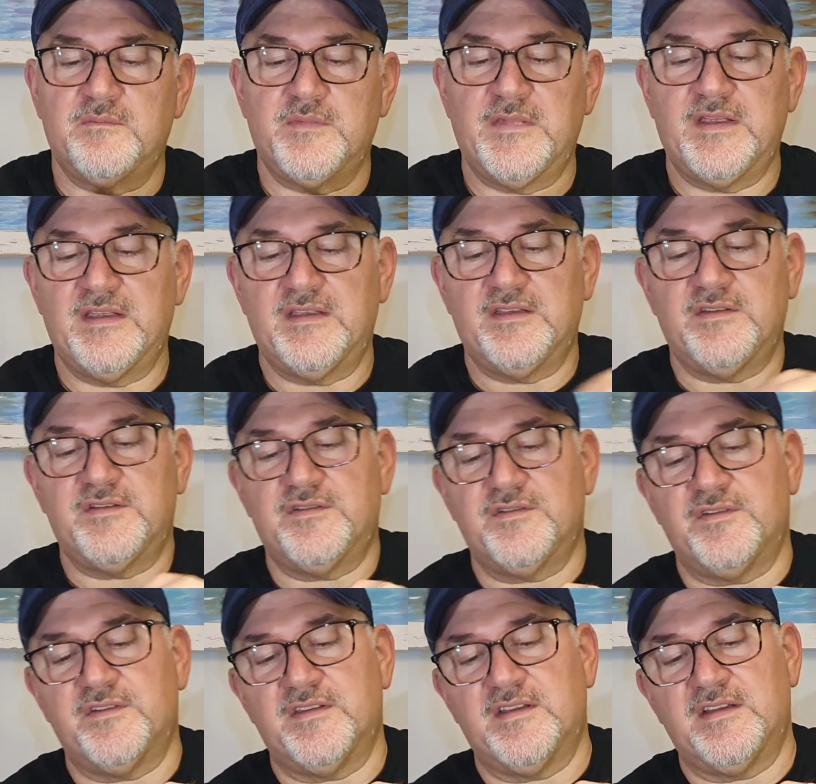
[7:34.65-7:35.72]
Making
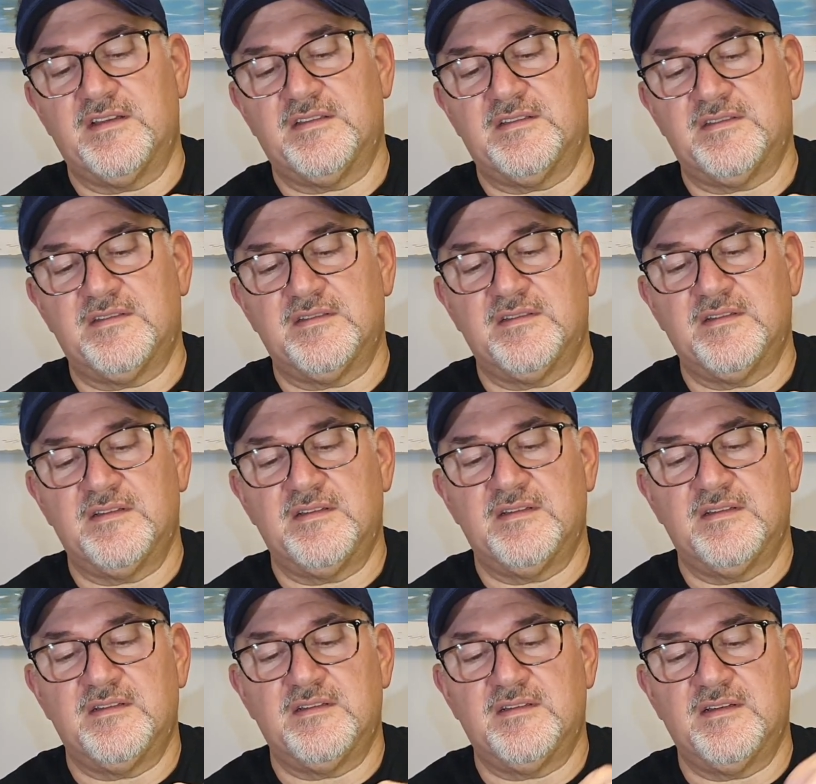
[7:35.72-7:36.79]
sure that it's
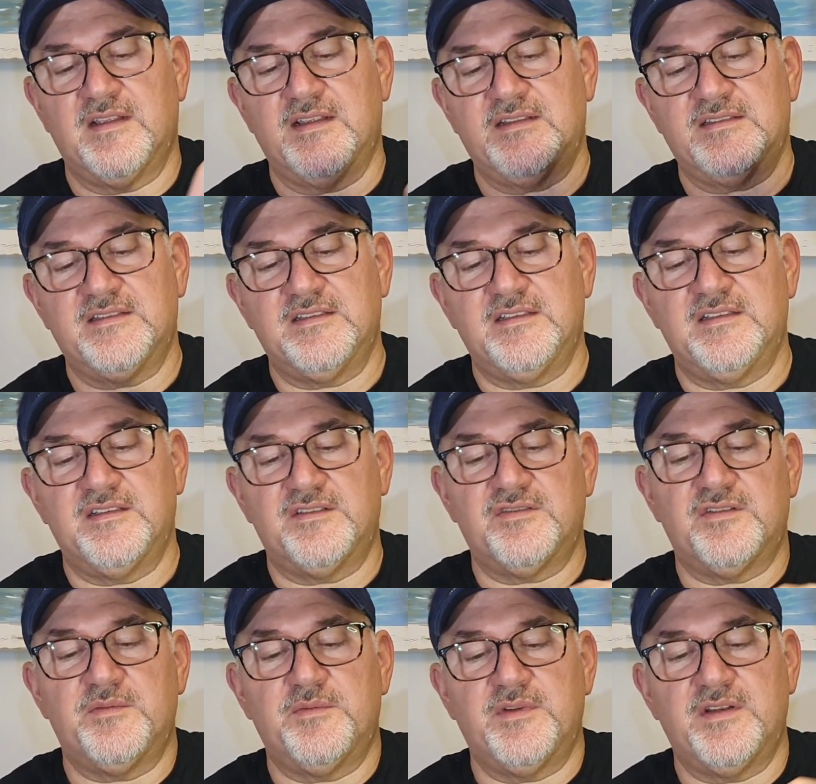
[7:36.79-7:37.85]
nicely
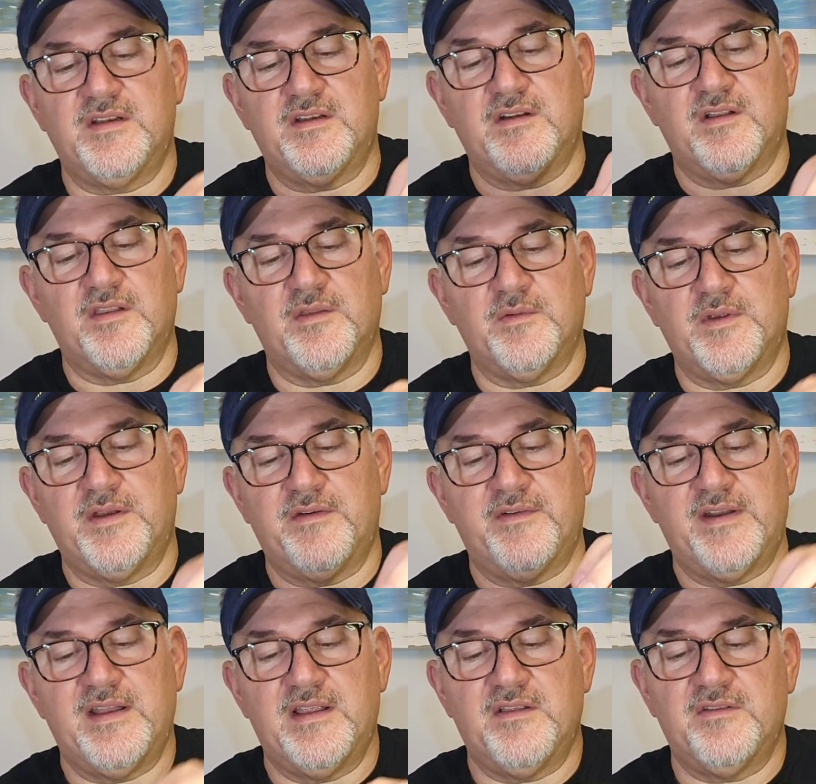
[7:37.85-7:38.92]
distributed all the way
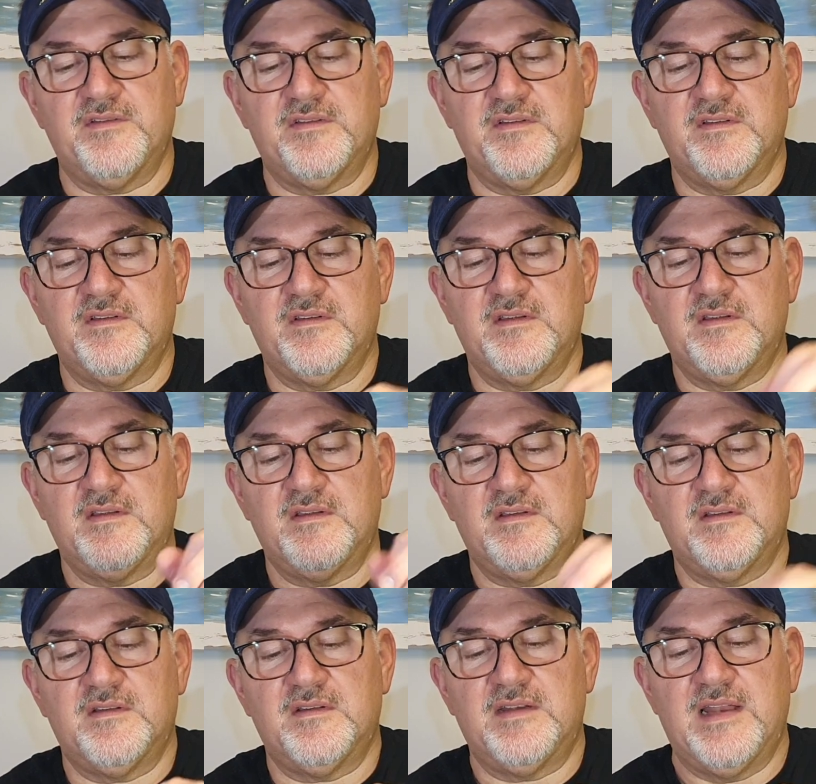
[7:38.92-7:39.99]
around.
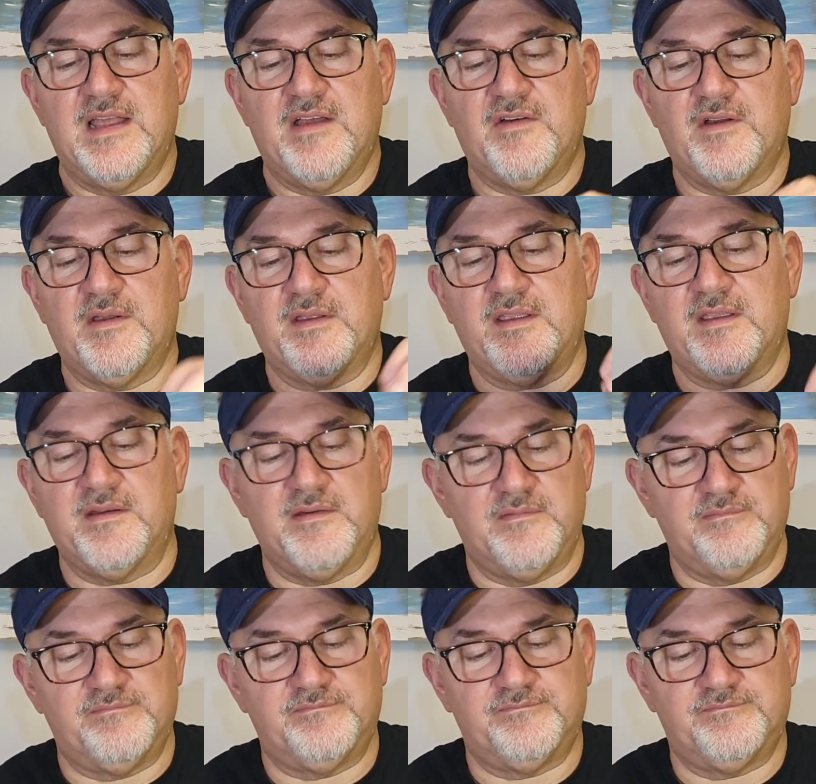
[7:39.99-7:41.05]
Now I can